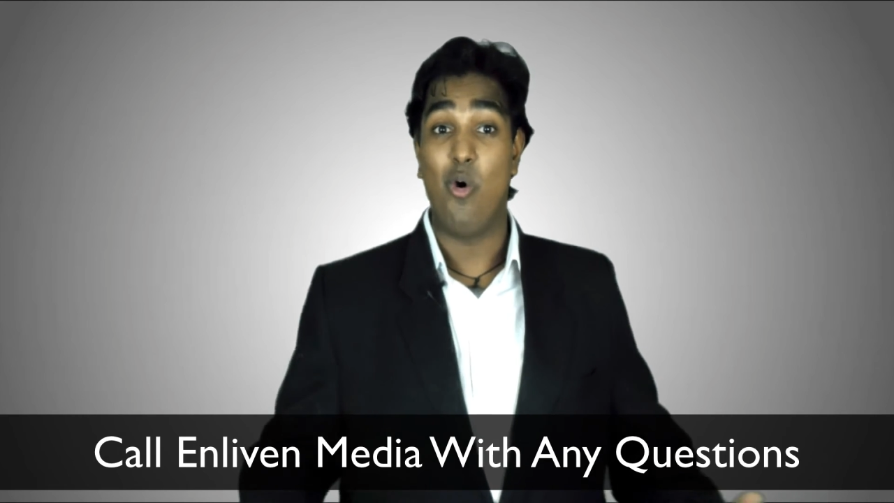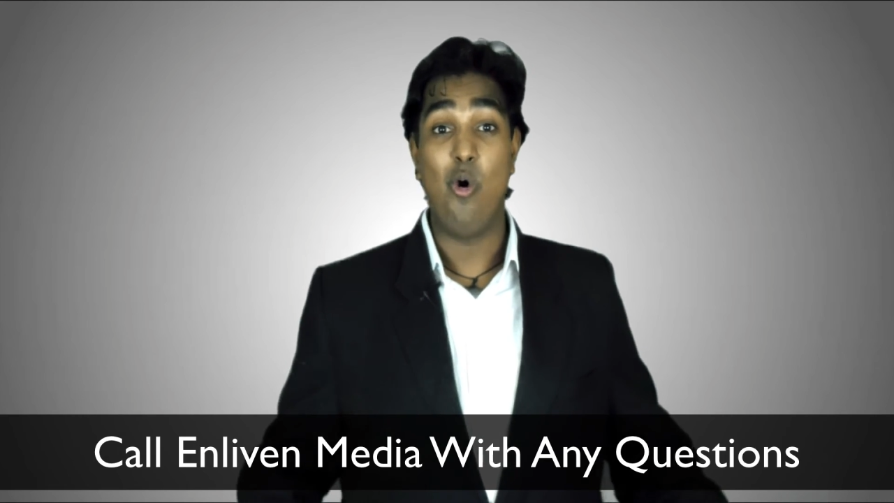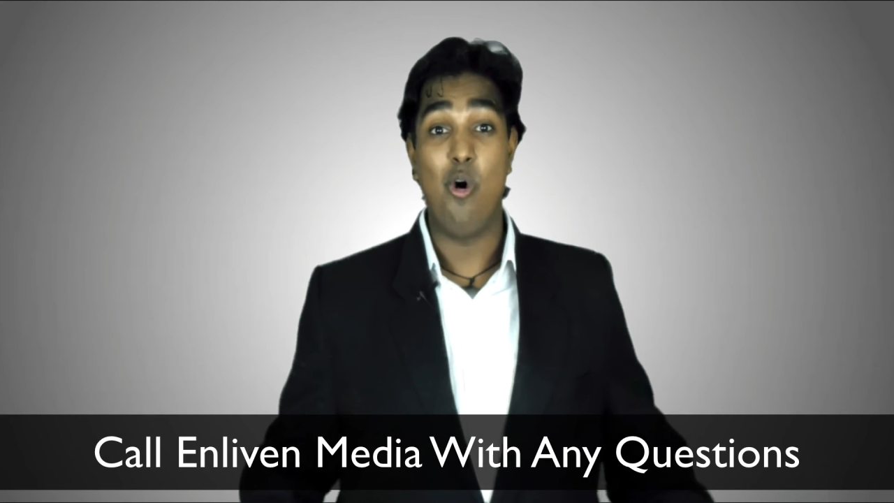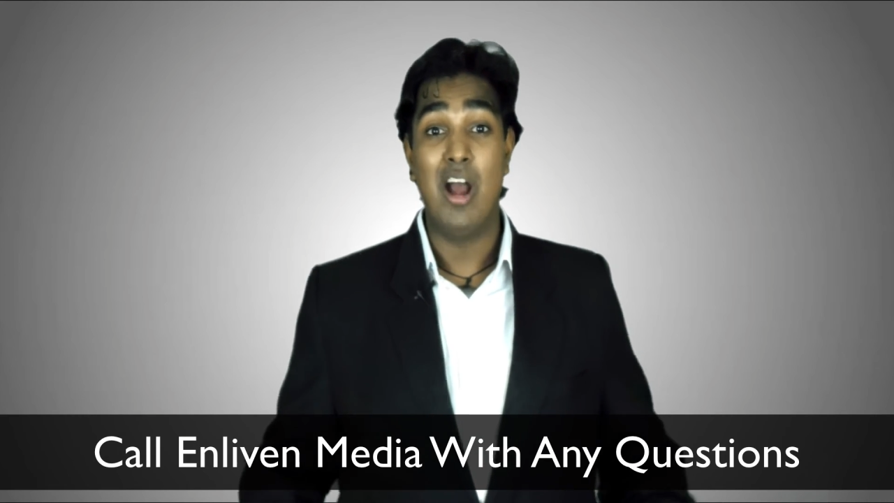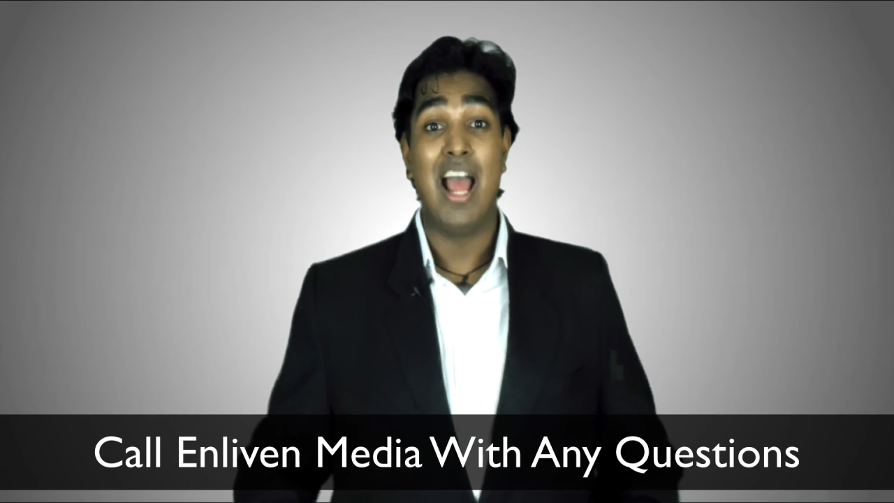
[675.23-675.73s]

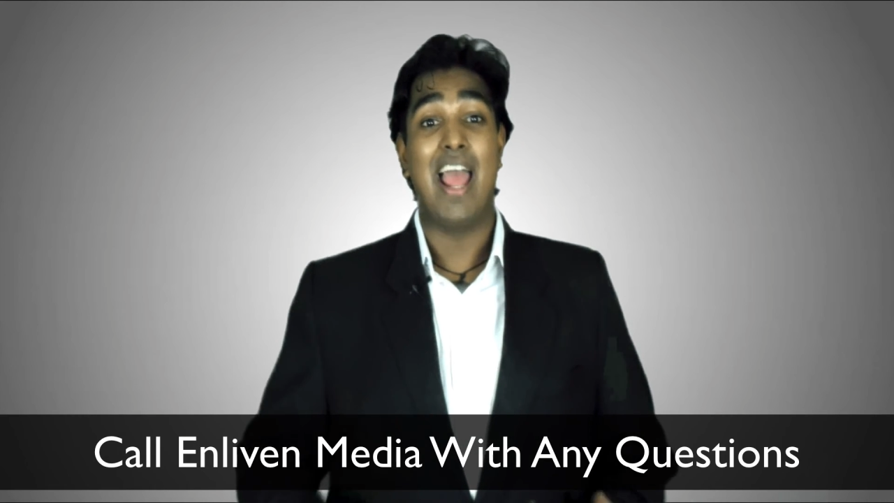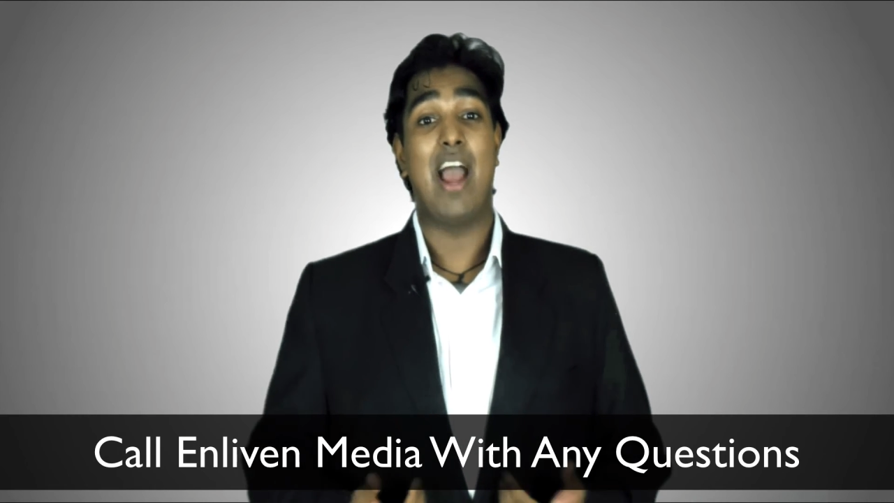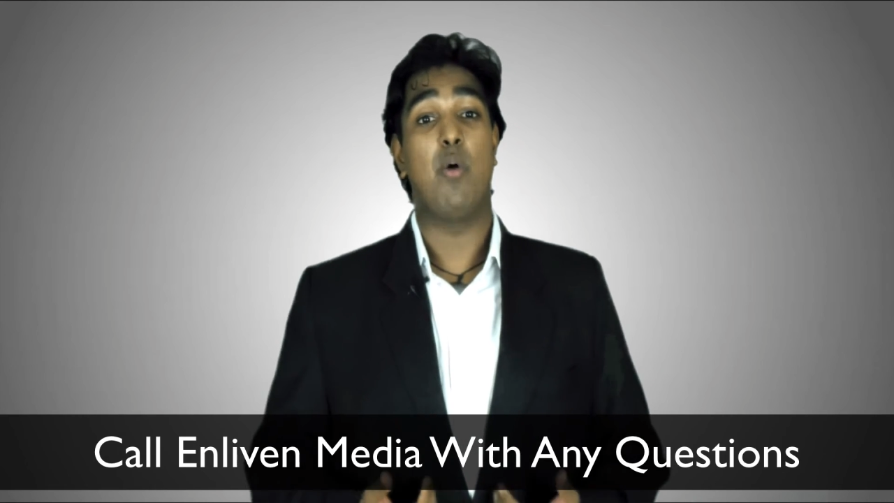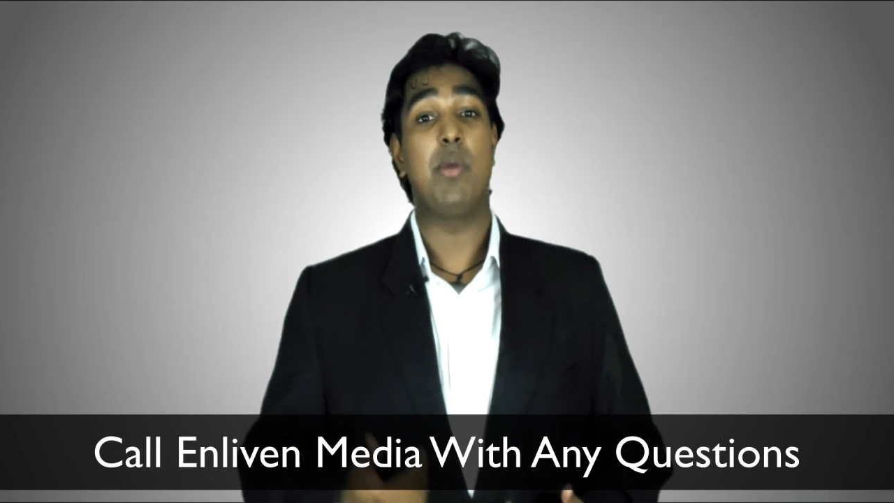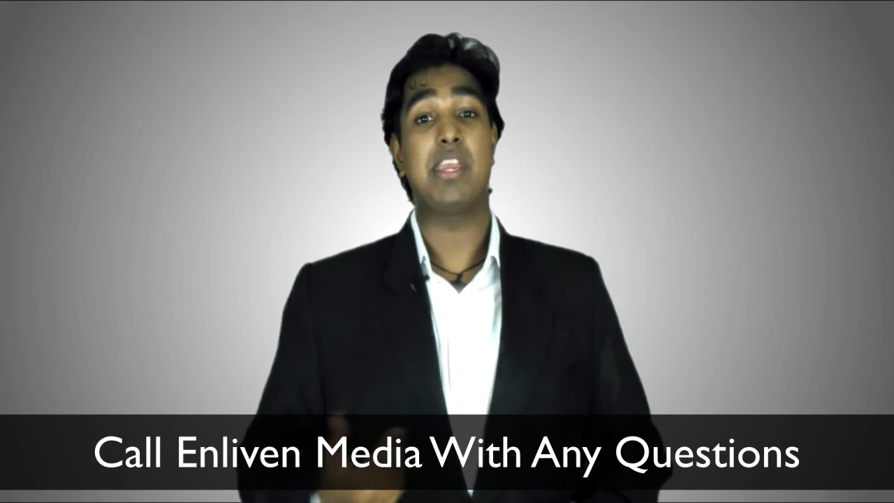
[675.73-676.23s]
or
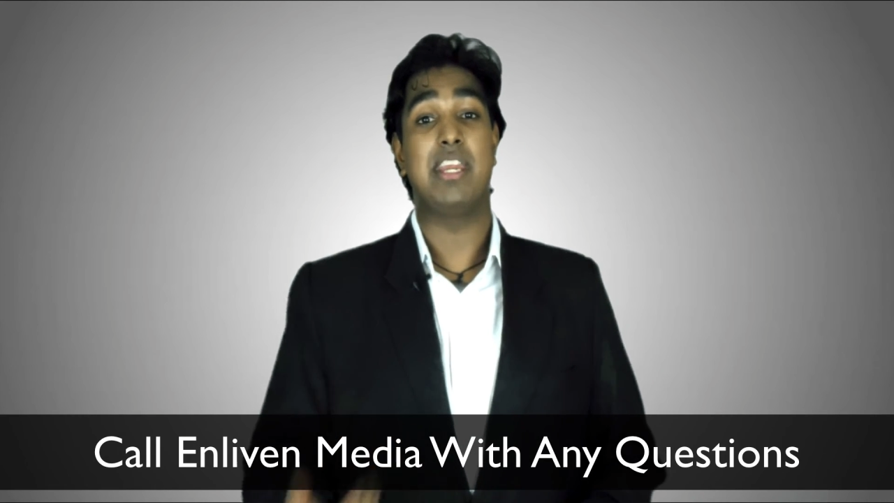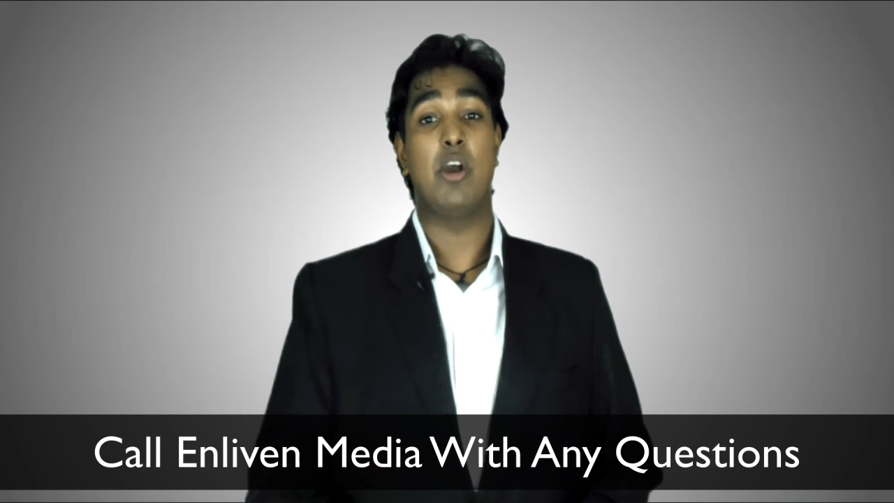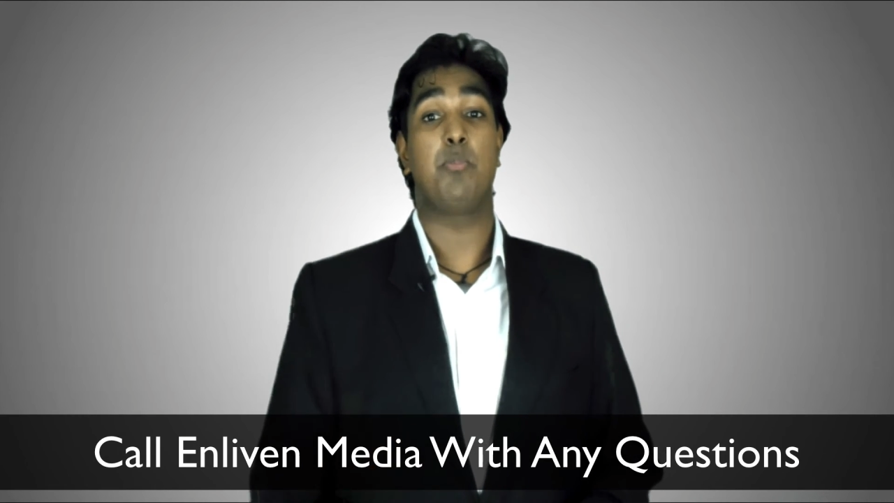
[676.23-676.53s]
how we can